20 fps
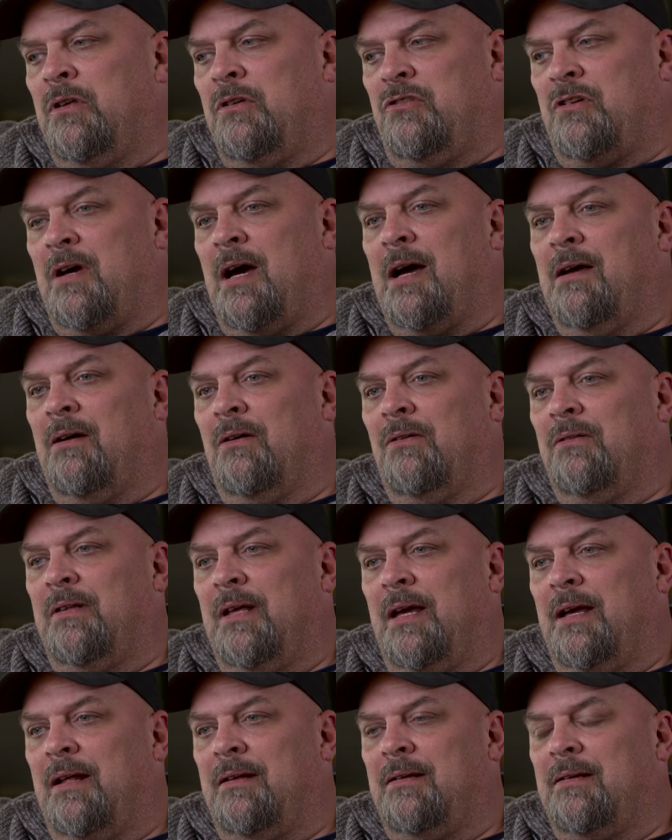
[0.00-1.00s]
child,
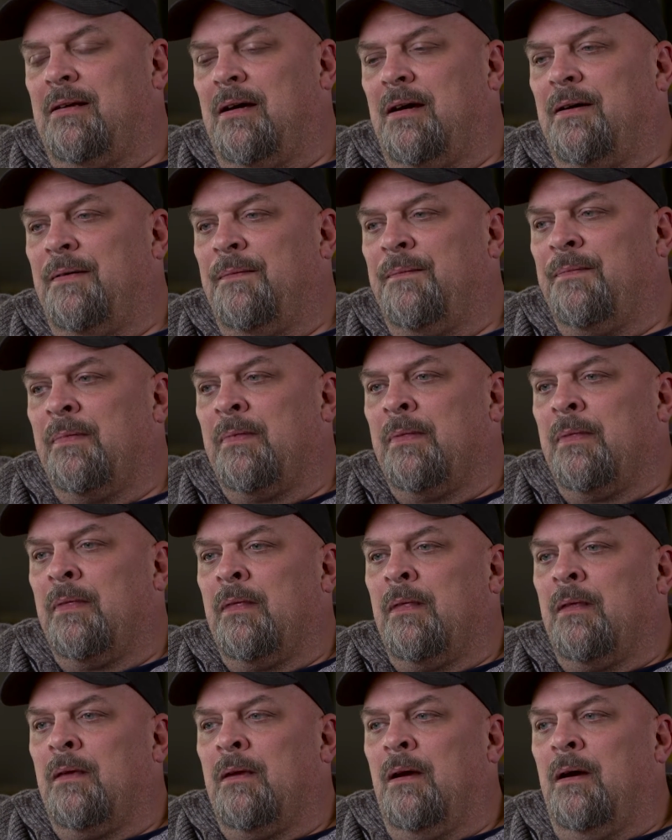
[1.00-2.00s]
that
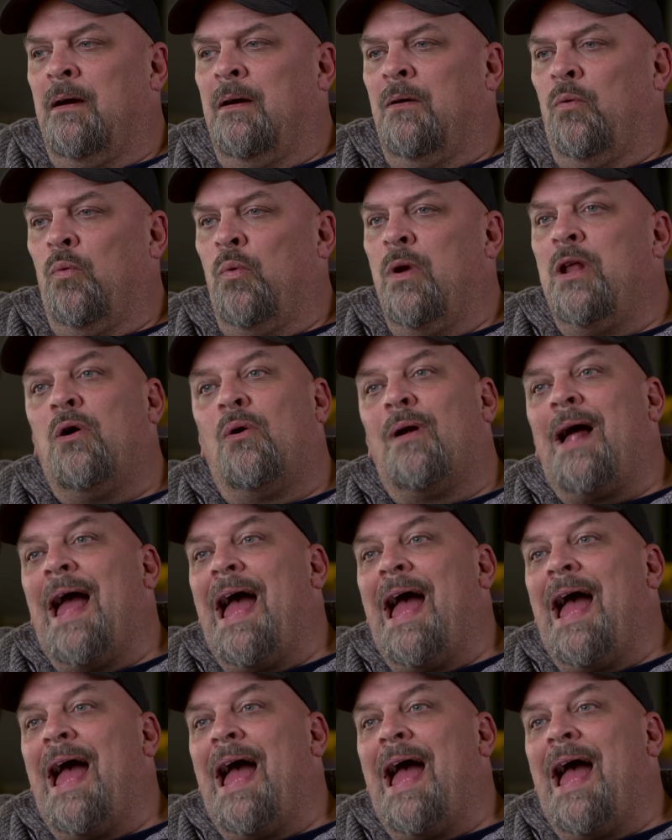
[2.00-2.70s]
we don't